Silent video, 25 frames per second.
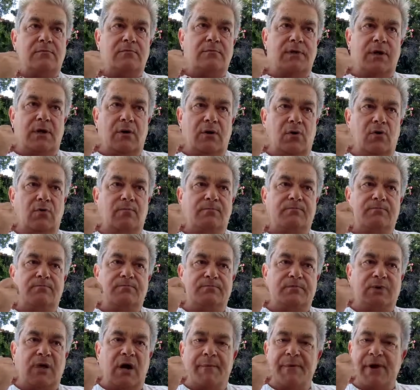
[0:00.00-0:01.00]
you know,
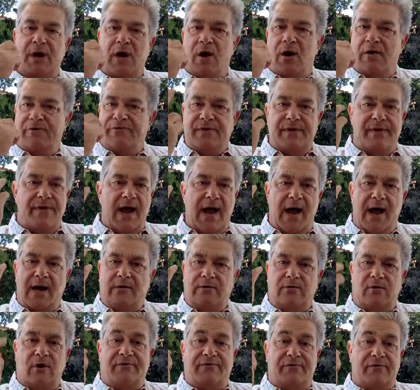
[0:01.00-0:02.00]
coming after that,
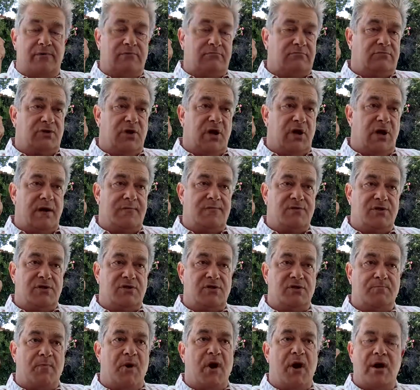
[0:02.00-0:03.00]
oftentimes
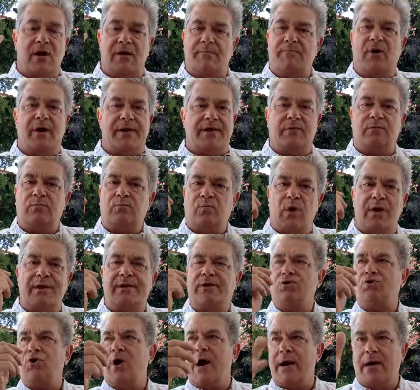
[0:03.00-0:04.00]
inspired by where the
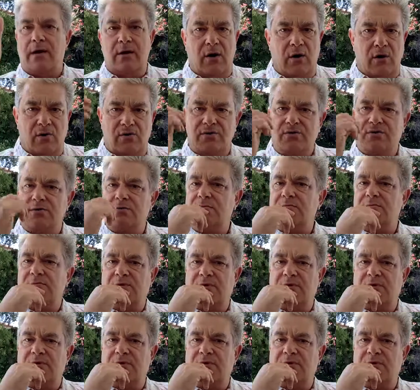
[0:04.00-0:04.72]
track goes,